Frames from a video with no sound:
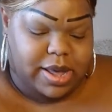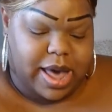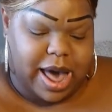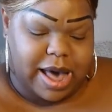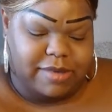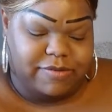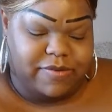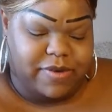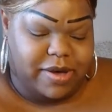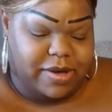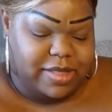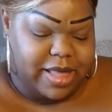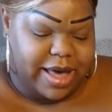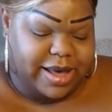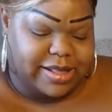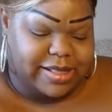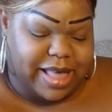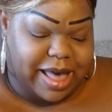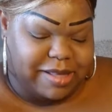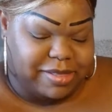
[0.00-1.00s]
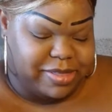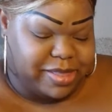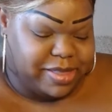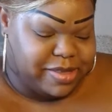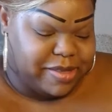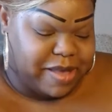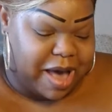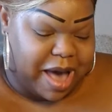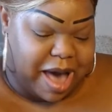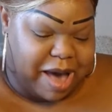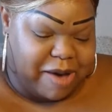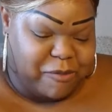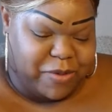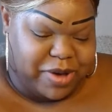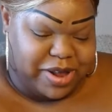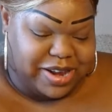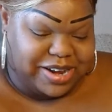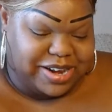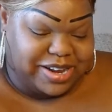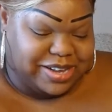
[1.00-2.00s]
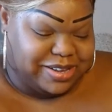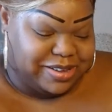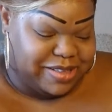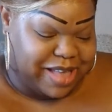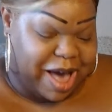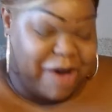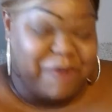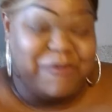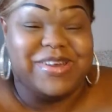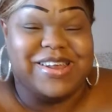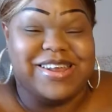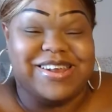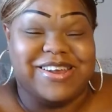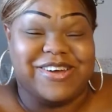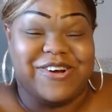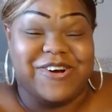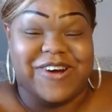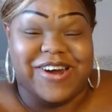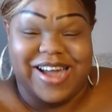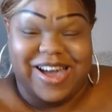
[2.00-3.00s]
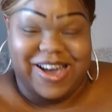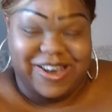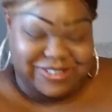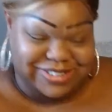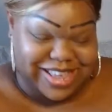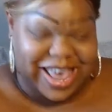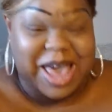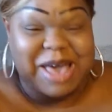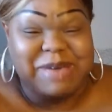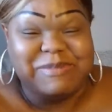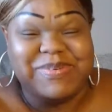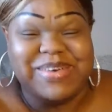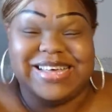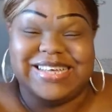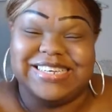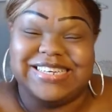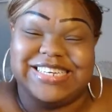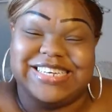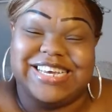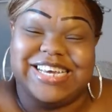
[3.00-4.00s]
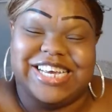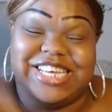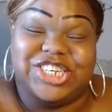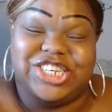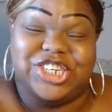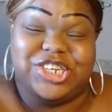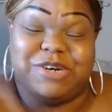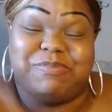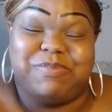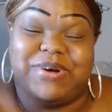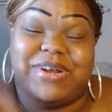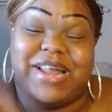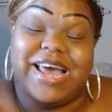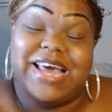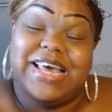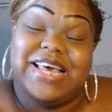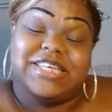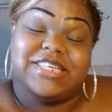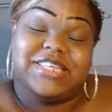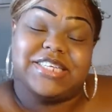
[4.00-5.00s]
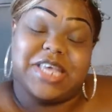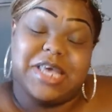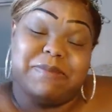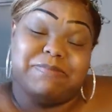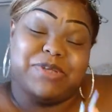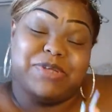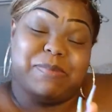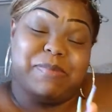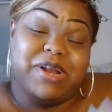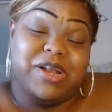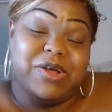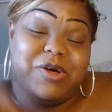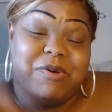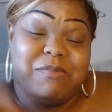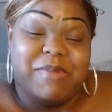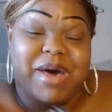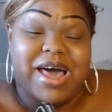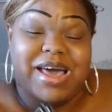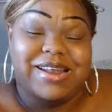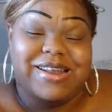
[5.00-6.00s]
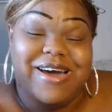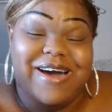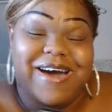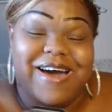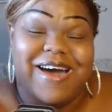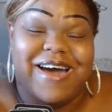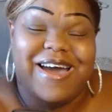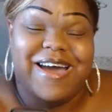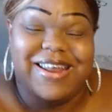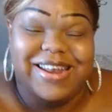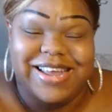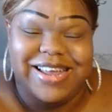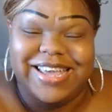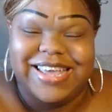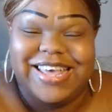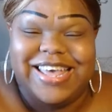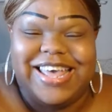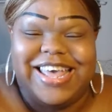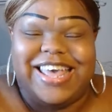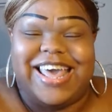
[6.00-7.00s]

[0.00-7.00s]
I felt like that. I went in the I went in the courthouse happy and shit, and Chipper like skip to My Lou, my darling.